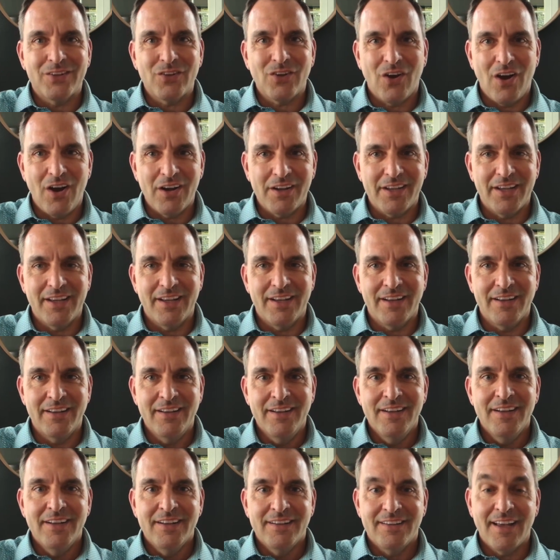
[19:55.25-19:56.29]
talking
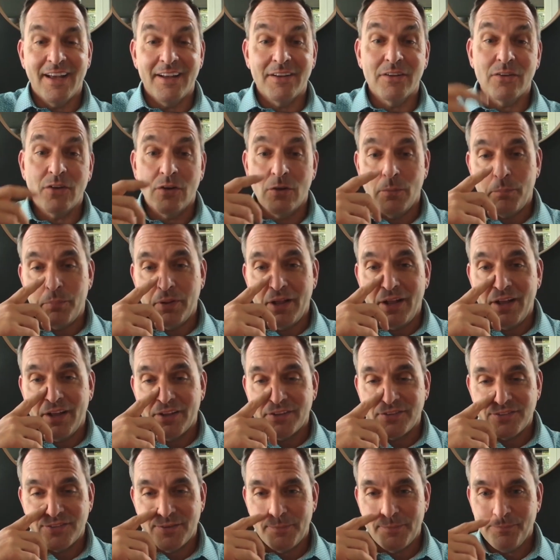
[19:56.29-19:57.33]
technical.
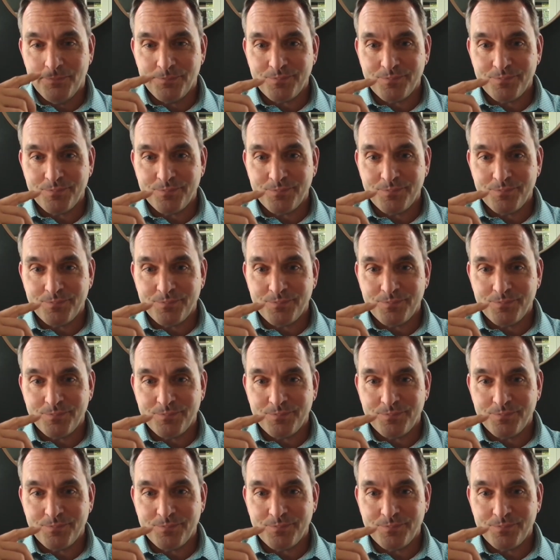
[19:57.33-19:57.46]
Plus,